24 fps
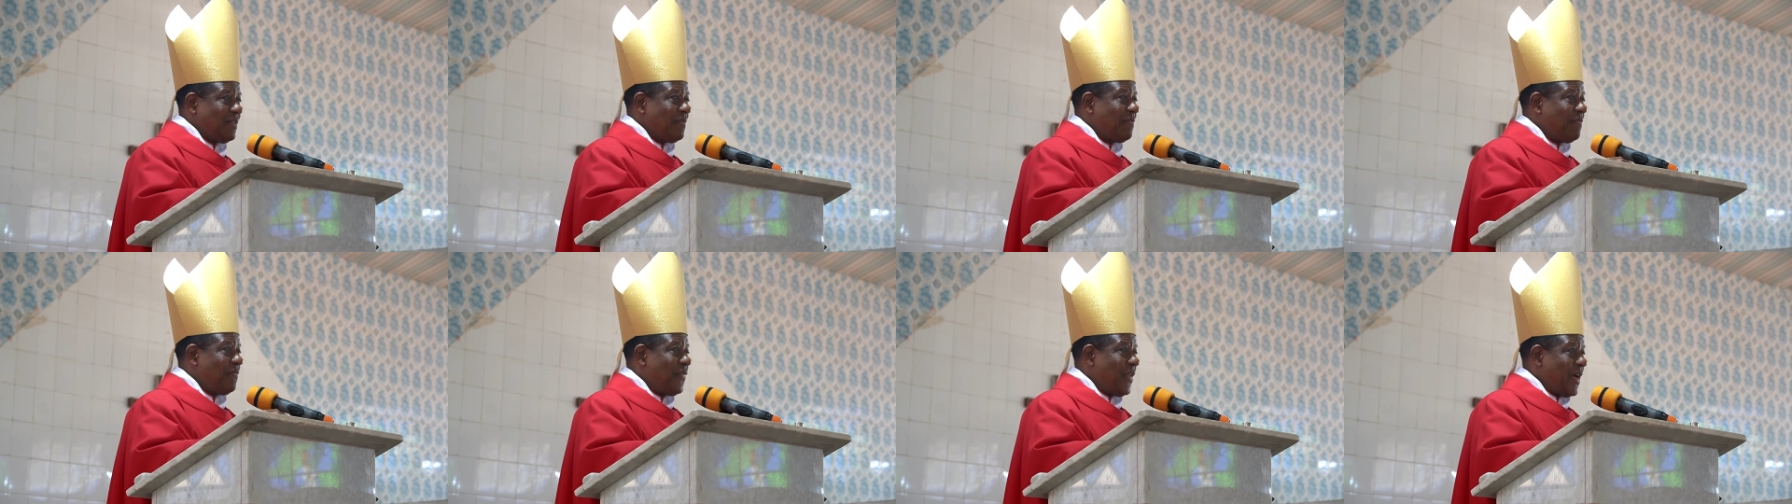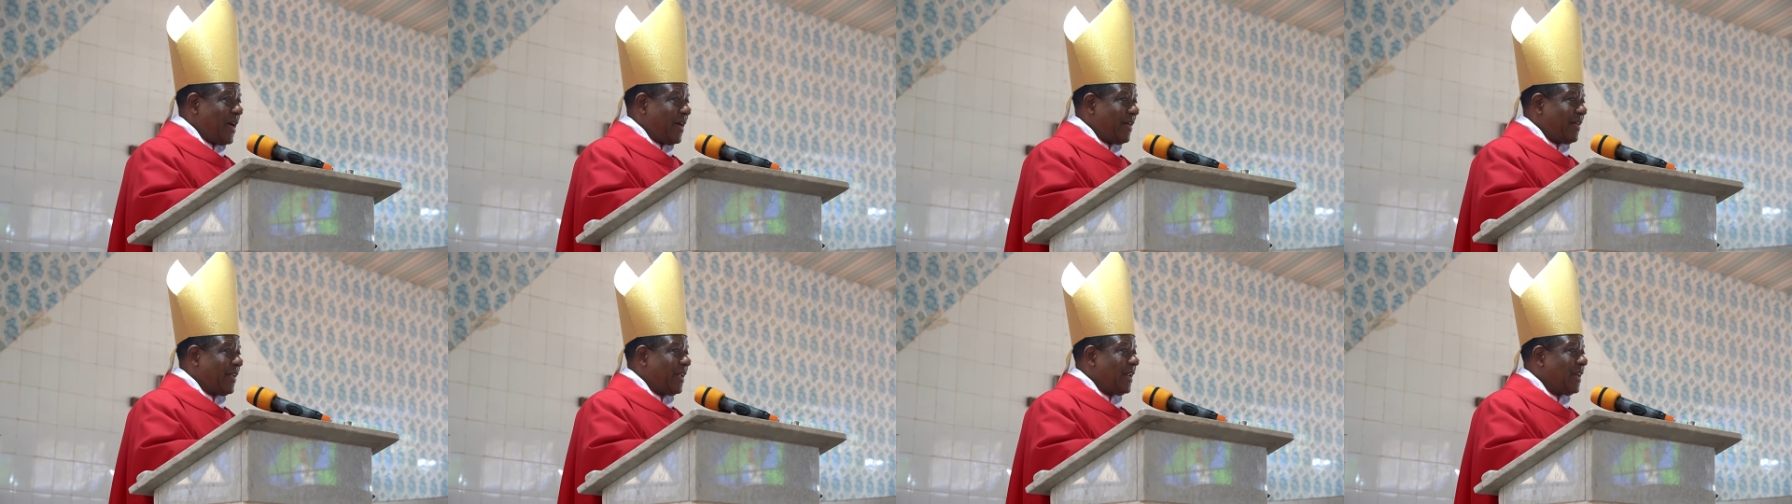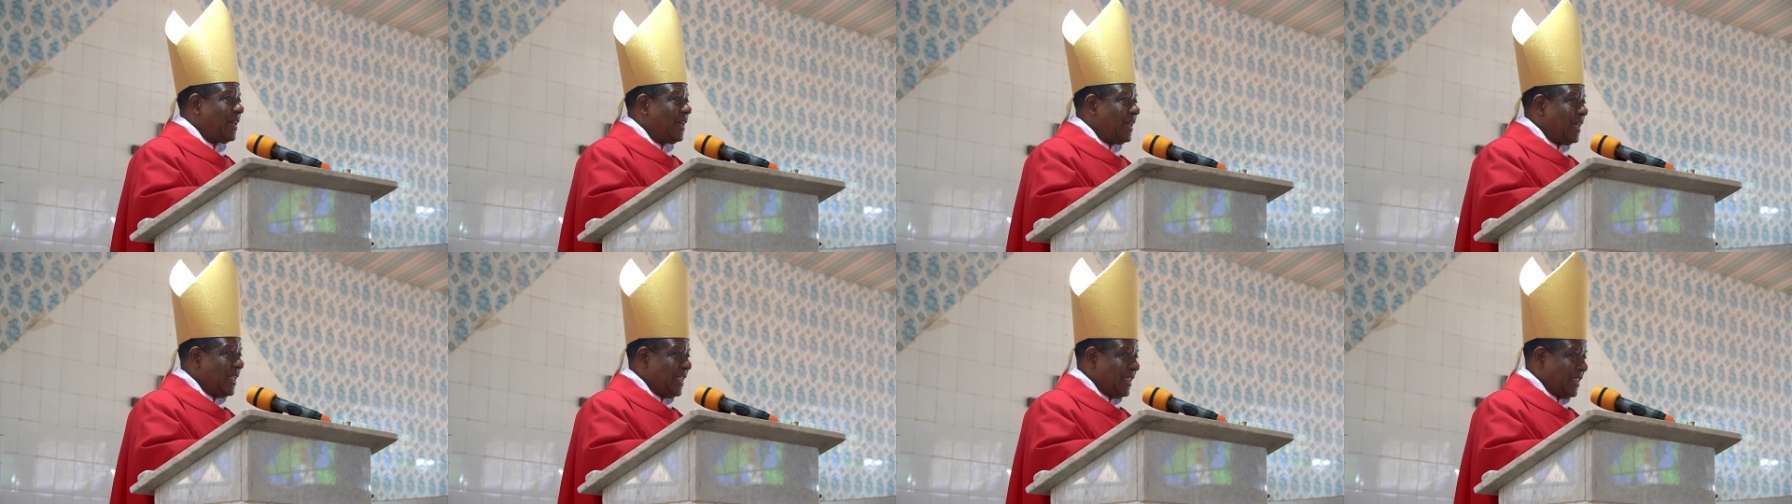very
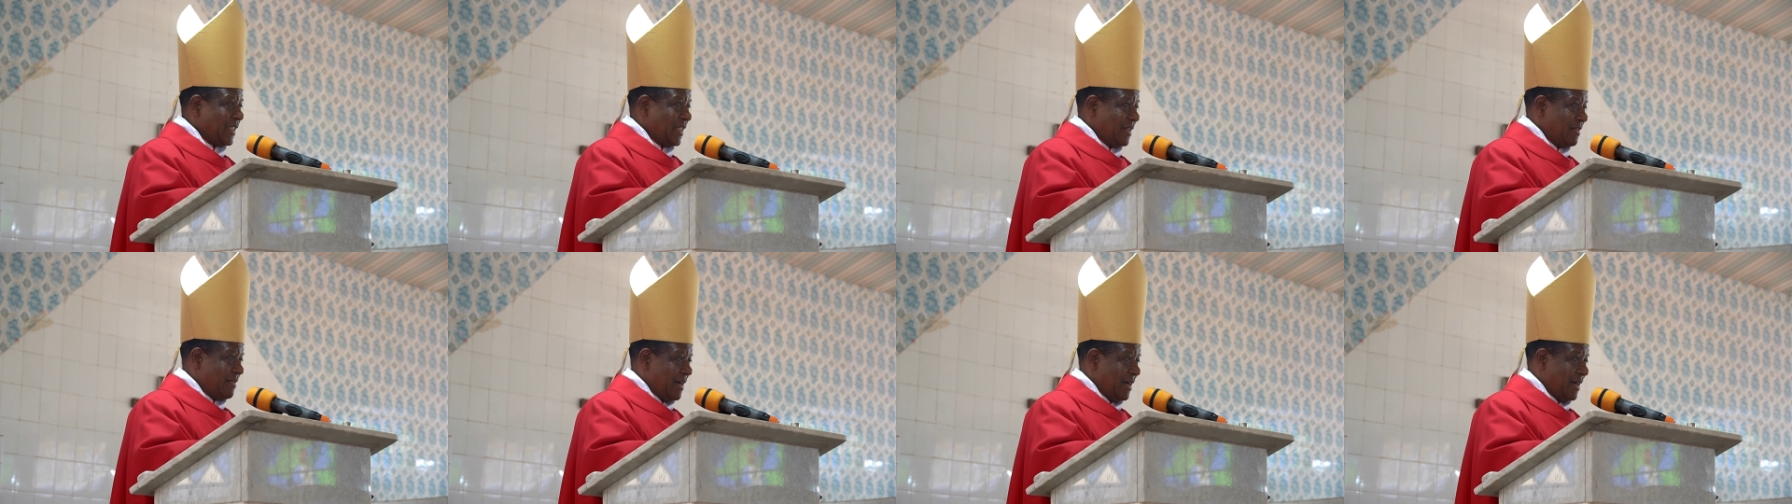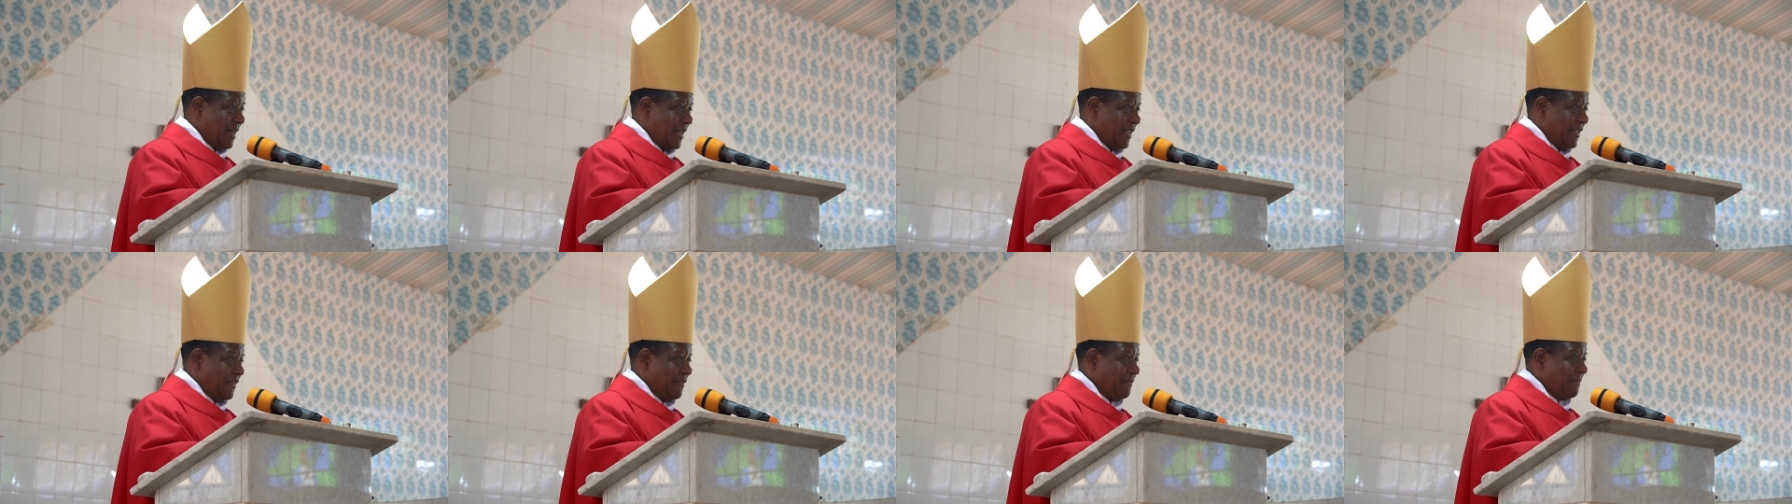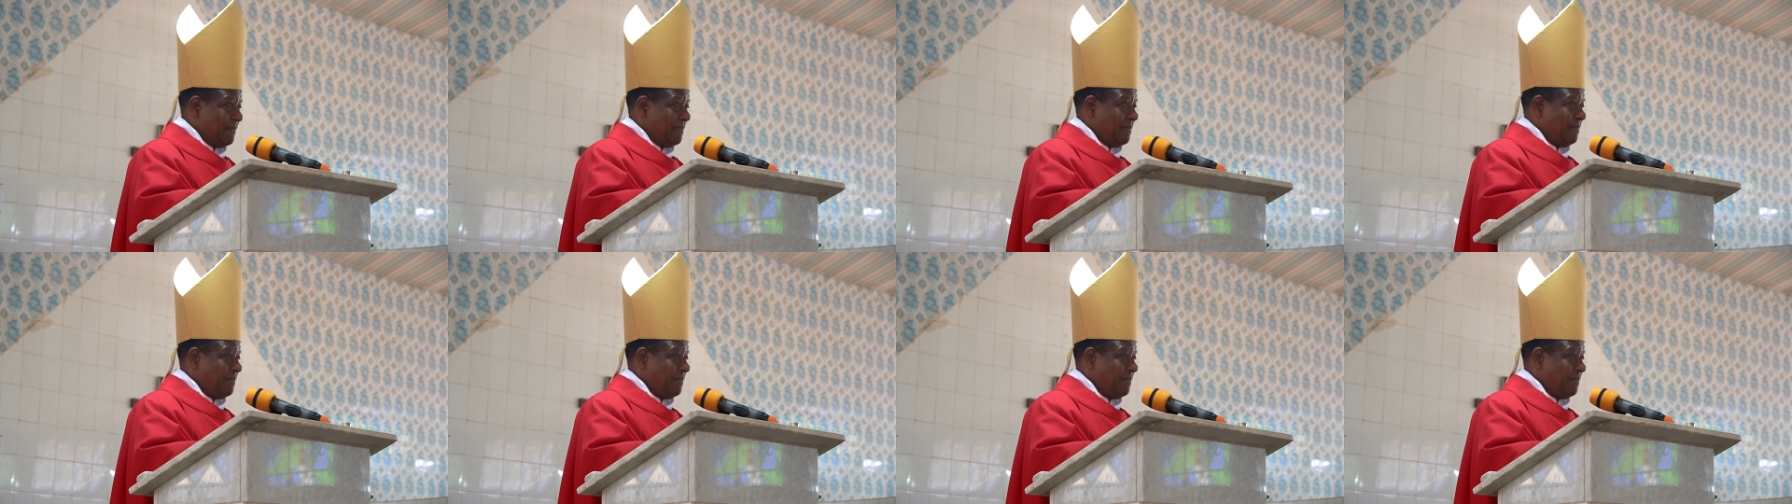literally.